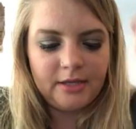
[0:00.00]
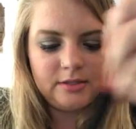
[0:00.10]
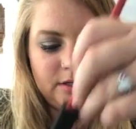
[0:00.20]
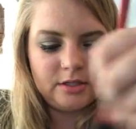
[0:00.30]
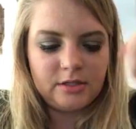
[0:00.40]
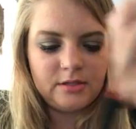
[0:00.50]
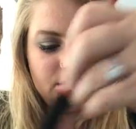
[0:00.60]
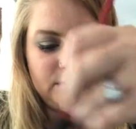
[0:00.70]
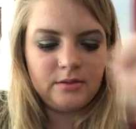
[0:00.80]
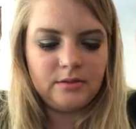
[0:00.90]
so you
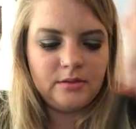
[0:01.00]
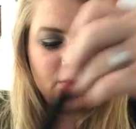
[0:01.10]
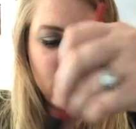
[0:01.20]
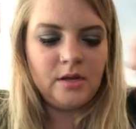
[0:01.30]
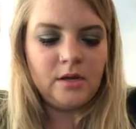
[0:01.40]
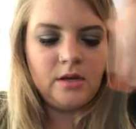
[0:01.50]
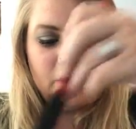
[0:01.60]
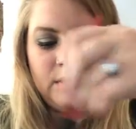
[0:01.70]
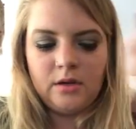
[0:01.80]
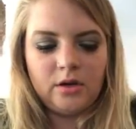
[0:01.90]
just
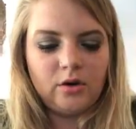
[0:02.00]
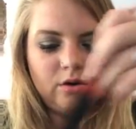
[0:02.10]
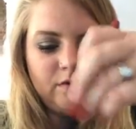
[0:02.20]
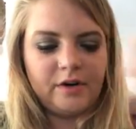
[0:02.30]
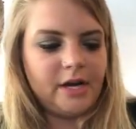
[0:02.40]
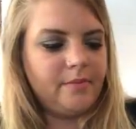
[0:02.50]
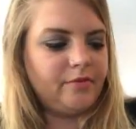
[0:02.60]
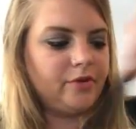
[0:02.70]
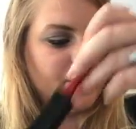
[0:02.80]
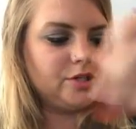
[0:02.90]
go over it
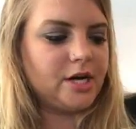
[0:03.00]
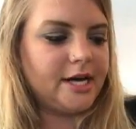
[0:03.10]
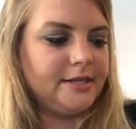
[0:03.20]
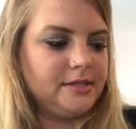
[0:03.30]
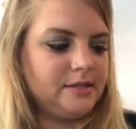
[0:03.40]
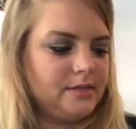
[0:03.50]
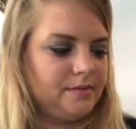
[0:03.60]
before it dries.